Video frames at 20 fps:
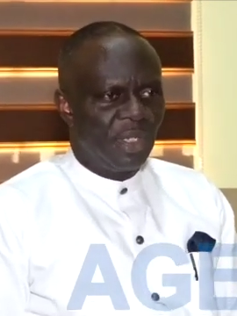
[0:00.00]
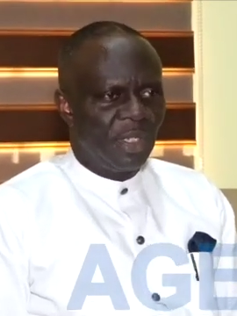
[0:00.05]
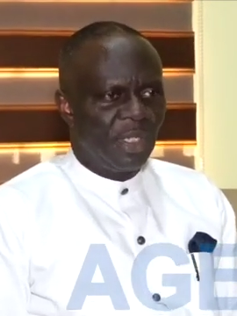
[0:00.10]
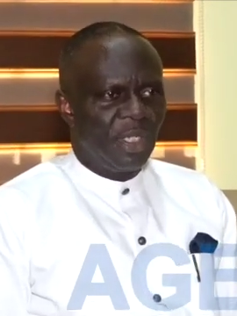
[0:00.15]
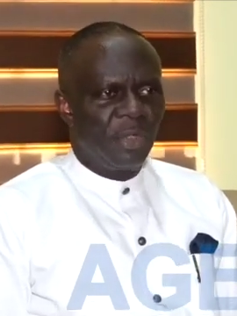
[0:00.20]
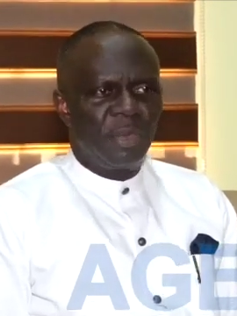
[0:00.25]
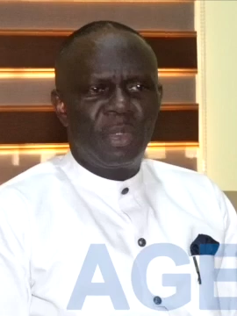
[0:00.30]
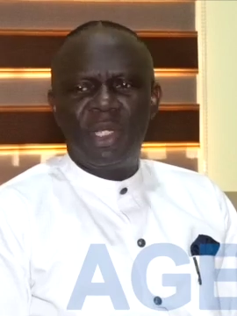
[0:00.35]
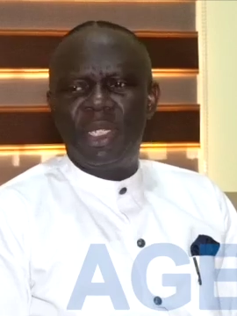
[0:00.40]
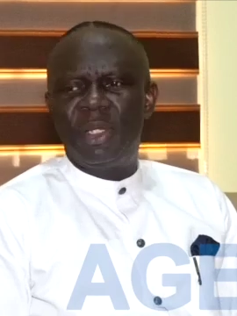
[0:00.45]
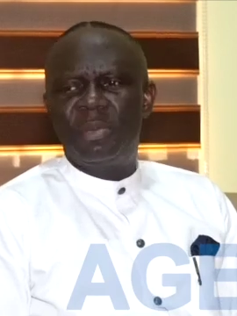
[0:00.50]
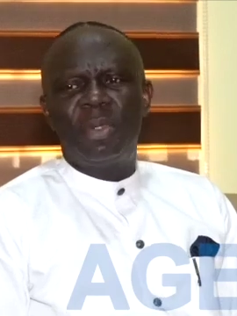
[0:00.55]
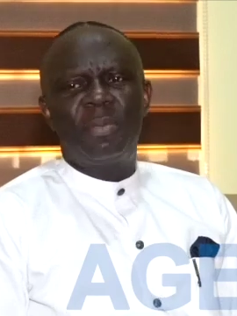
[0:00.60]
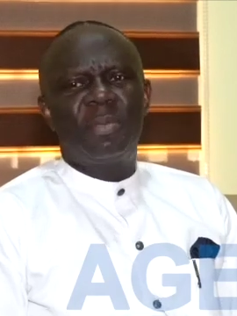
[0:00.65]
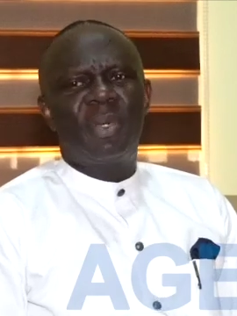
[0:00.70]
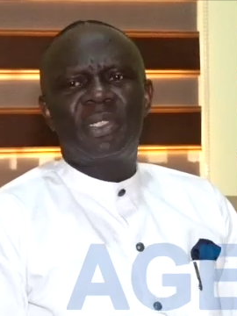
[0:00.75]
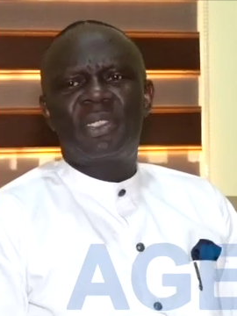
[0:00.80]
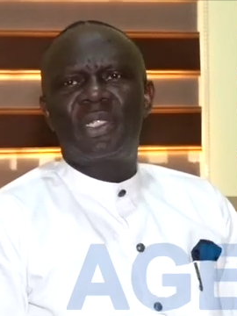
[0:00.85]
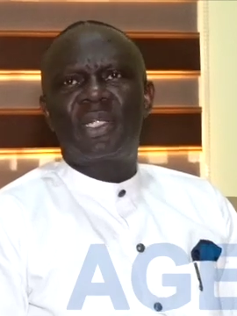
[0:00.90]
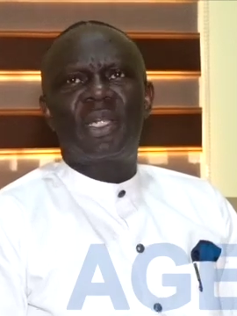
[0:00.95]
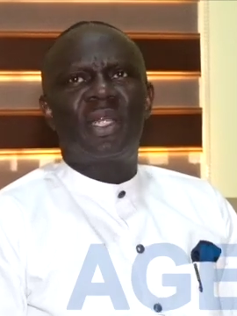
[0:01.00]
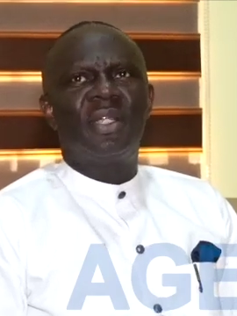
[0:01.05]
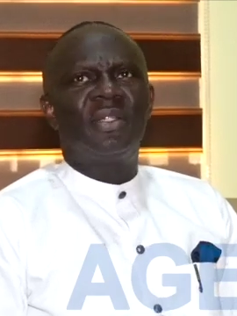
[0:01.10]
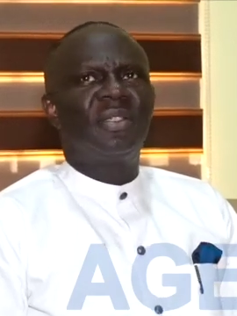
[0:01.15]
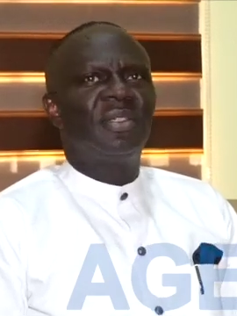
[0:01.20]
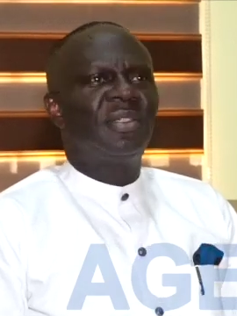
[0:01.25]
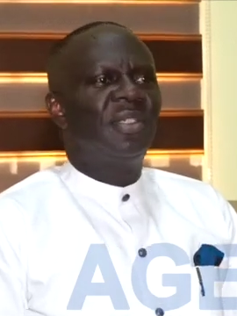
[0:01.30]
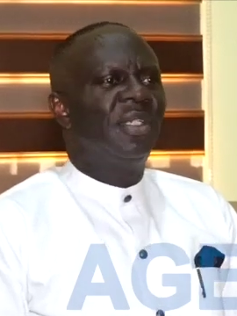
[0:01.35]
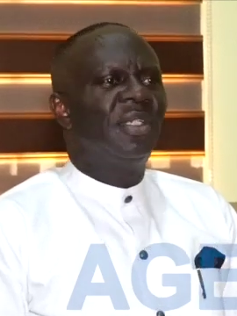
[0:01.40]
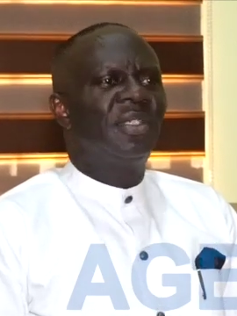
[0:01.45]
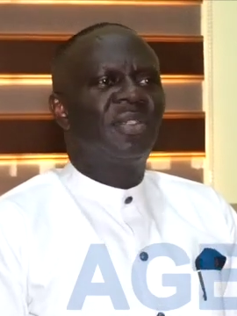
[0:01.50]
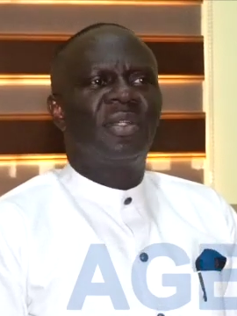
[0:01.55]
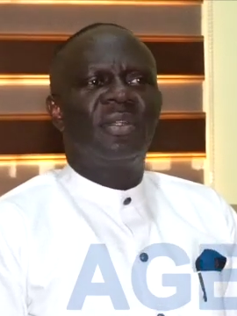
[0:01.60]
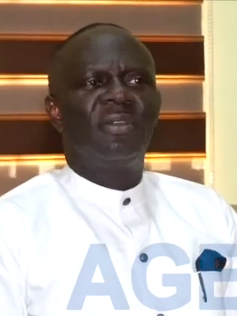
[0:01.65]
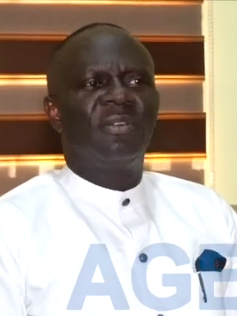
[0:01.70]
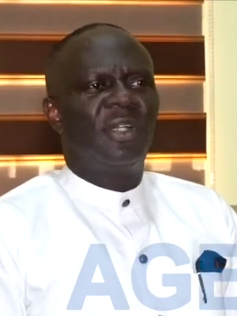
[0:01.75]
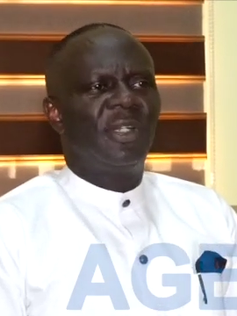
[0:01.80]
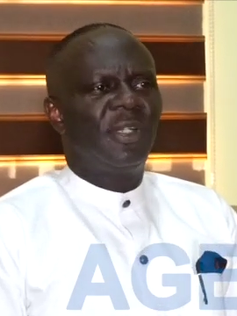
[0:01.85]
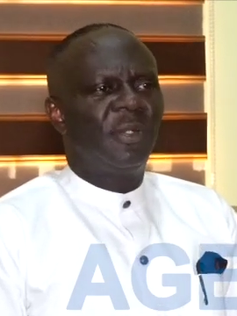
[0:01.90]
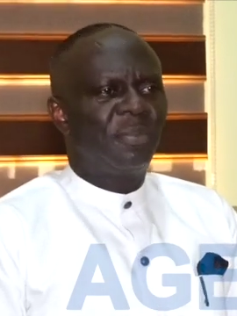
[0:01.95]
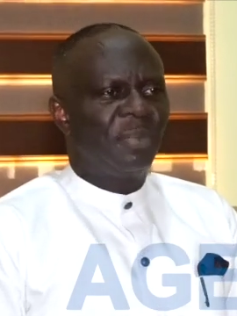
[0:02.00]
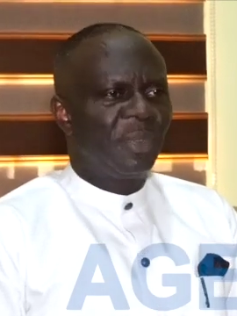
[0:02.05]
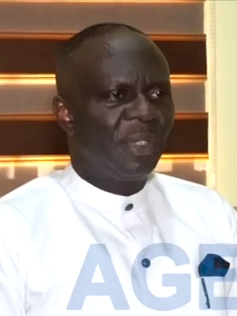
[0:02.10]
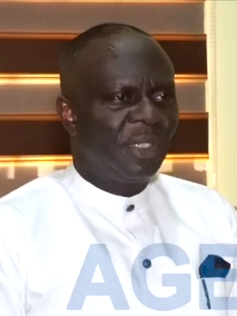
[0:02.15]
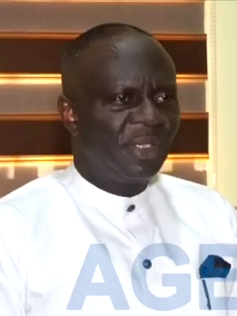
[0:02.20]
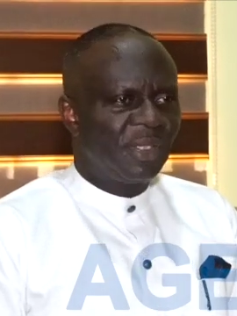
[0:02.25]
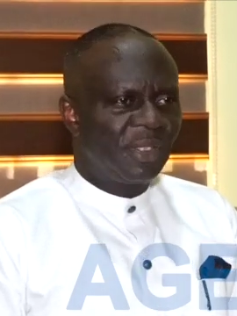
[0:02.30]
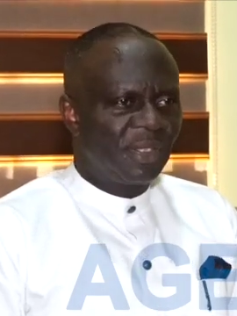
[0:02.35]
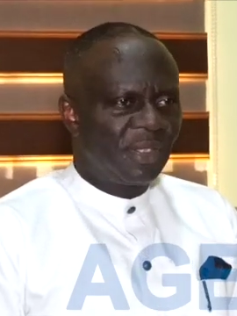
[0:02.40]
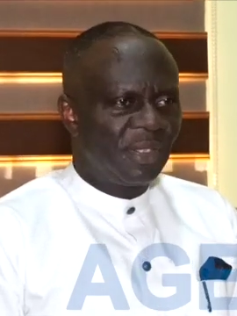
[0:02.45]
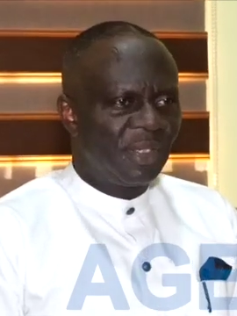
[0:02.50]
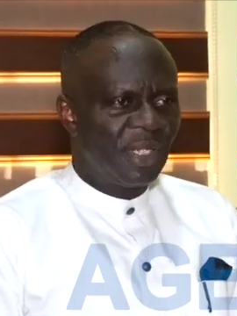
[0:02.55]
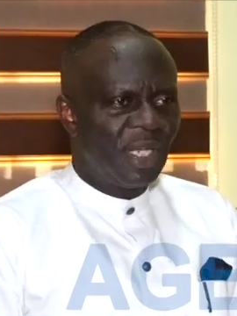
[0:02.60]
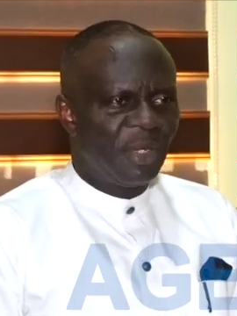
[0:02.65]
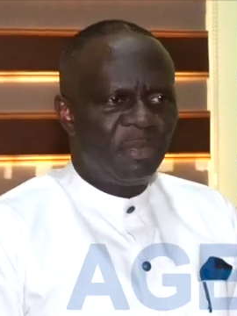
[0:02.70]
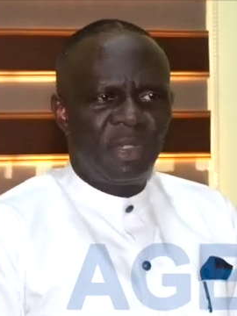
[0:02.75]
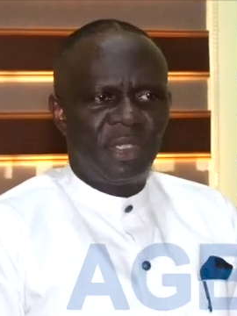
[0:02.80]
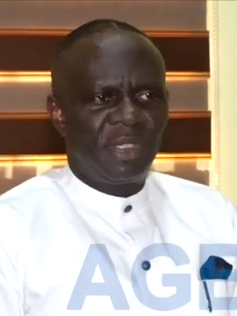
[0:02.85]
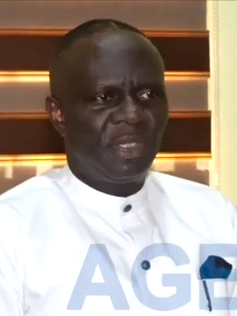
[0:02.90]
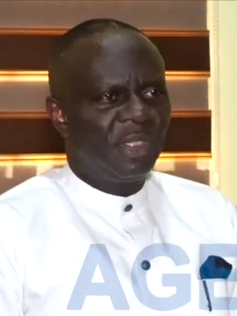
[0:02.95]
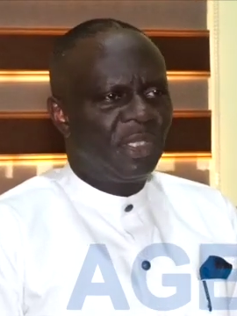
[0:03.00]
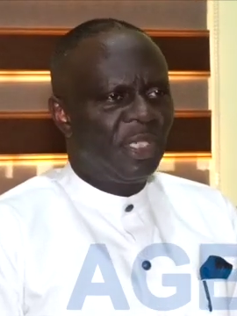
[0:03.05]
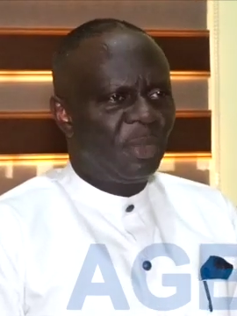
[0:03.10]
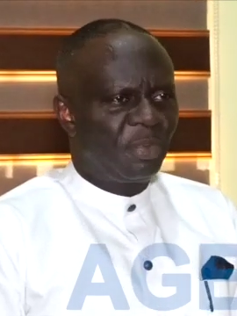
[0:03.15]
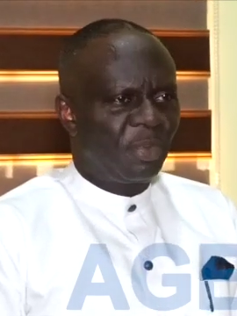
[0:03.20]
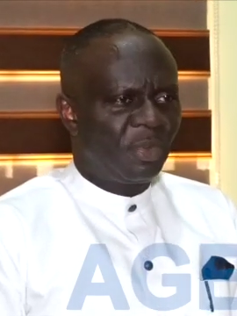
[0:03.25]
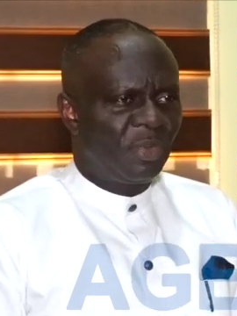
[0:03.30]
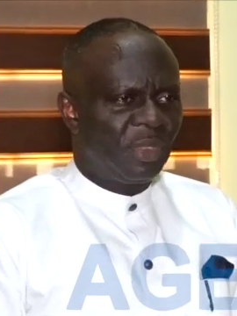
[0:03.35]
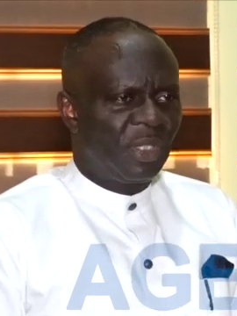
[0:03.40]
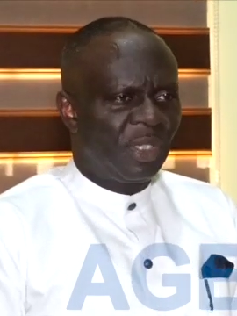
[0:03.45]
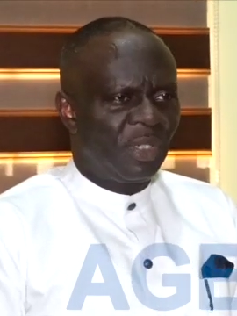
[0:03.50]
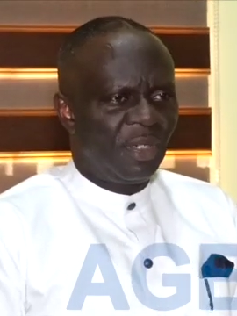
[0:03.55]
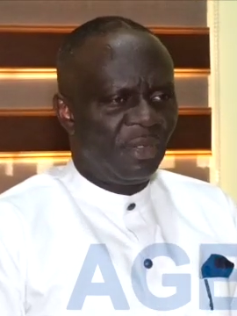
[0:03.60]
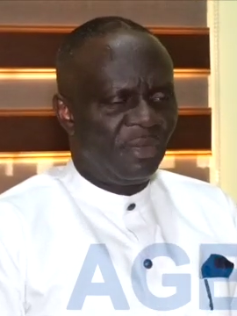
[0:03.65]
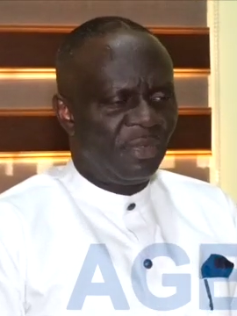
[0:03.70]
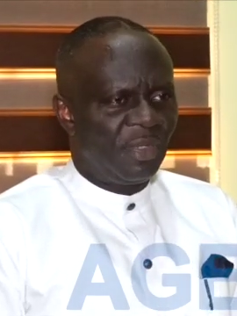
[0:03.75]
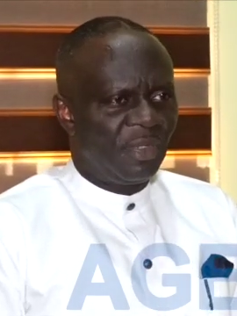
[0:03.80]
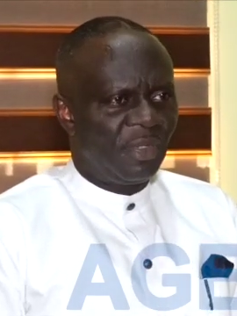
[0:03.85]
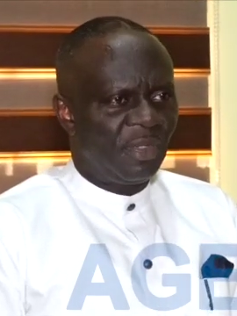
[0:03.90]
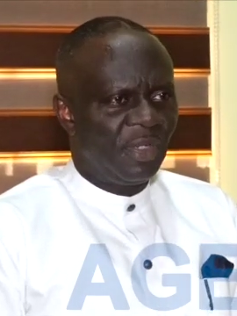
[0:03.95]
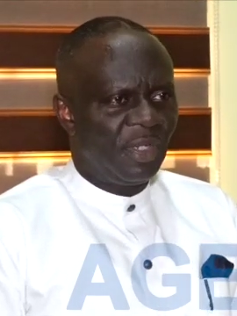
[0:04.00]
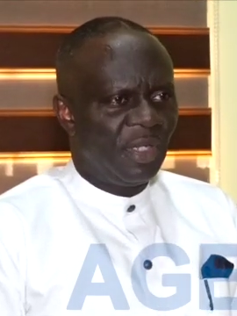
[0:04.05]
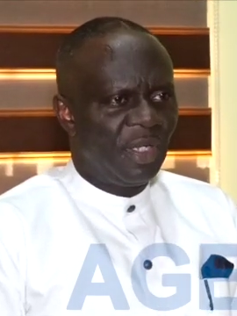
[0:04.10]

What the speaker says: There were Labour Party candidates all over the place. Did they produce a governor?